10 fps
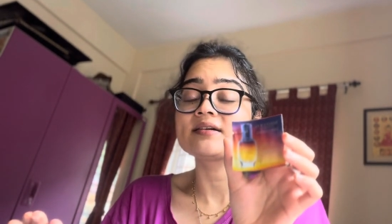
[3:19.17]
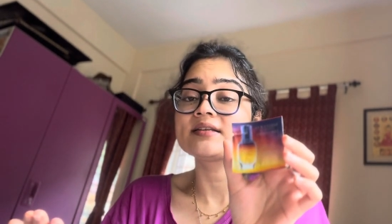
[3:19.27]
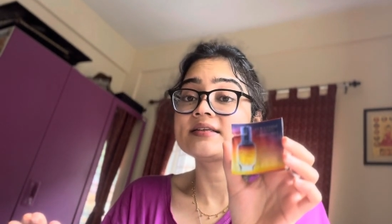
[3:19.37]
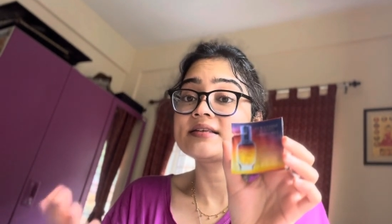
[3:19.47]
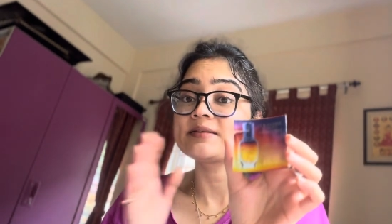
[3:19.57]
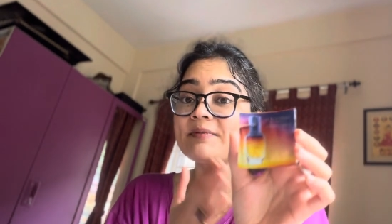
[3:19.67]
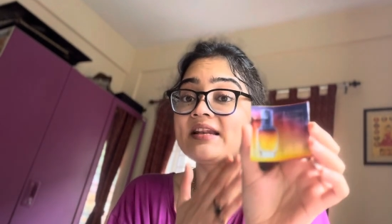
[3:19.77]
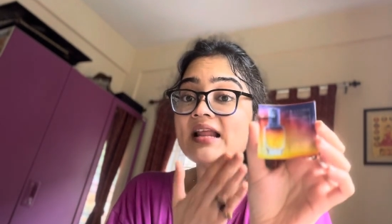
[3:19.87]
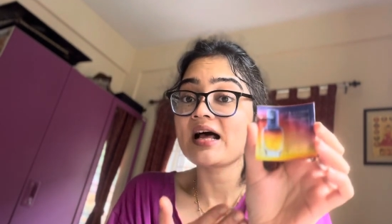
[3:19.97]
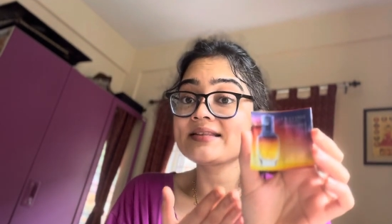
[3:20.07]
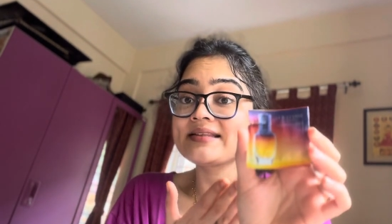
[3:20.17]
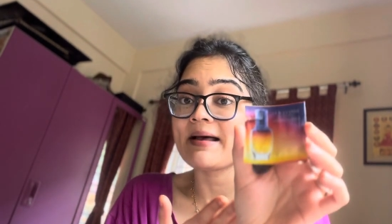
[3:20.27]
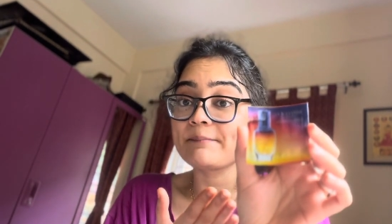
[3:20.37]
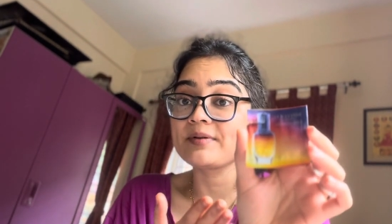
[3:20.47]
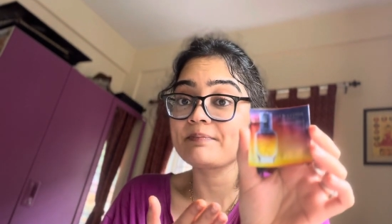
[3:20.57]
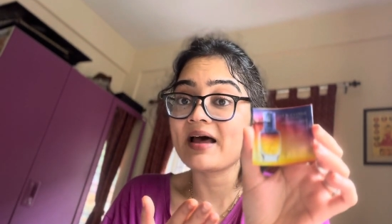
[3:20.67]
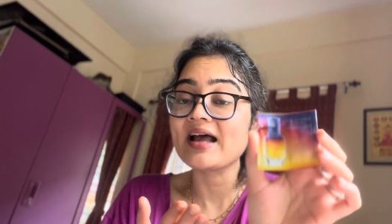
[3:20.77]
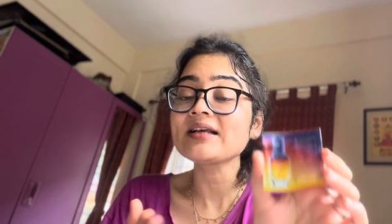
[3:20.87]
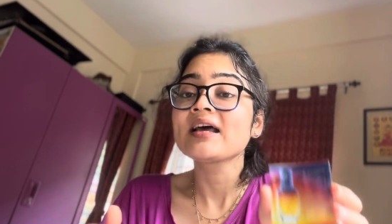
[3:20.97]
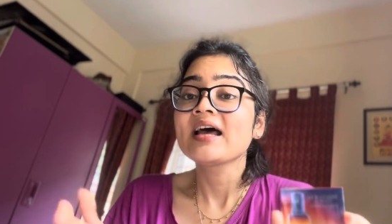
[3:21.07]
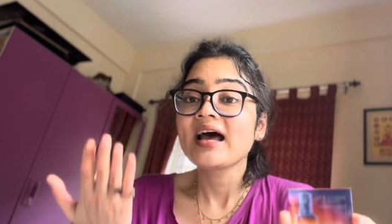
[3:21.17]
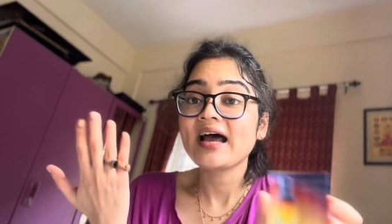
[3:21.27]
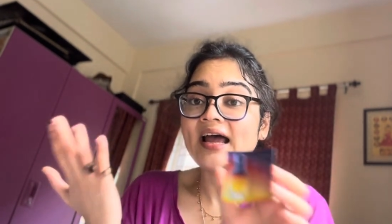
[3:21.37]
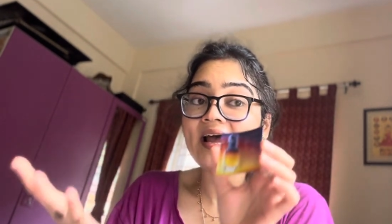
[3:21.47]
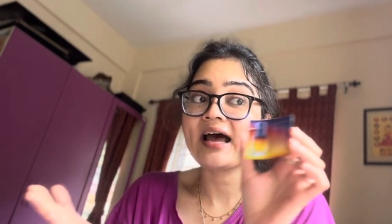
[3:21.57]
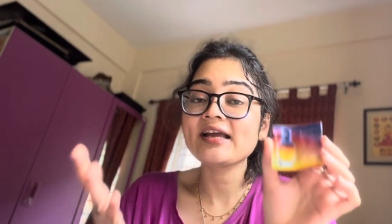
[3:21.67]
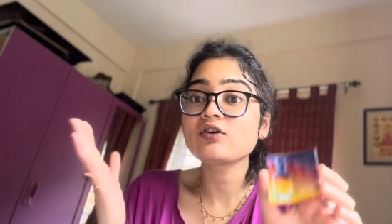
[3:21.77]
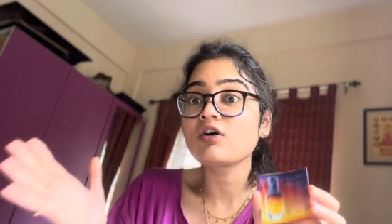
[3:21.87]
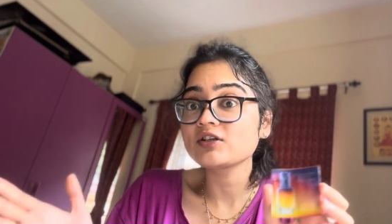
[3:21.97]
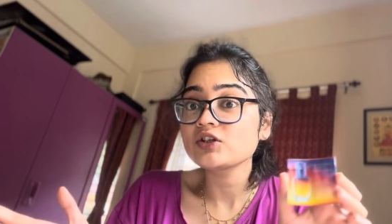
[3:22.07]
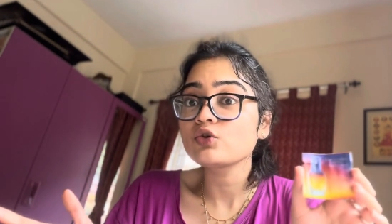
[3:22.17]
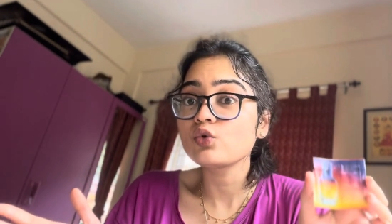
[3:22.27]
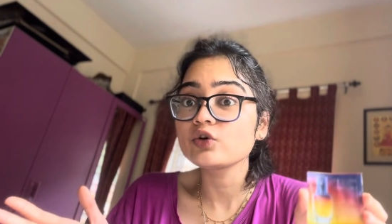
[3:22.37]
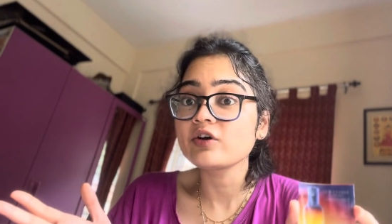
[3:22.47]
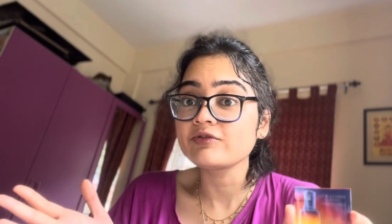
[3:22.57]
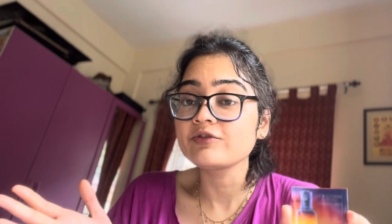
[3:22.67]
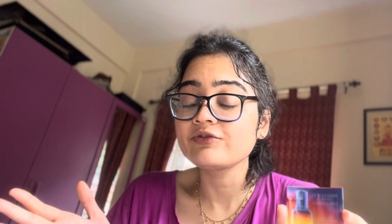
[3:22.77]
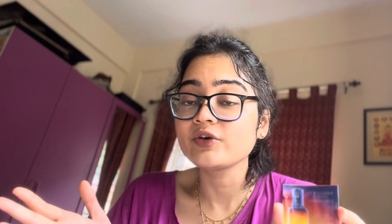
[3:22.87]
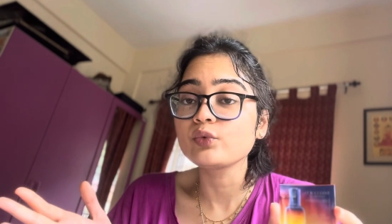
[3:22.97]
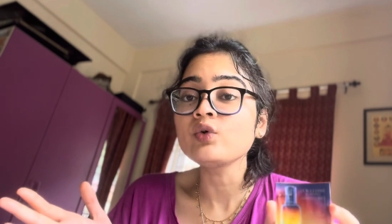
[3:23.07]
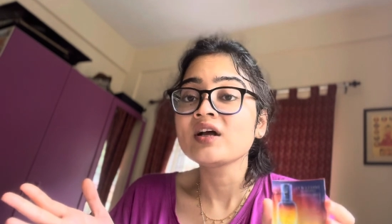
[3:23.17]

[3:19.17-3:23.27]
This is my last sample pack. I got hold of a few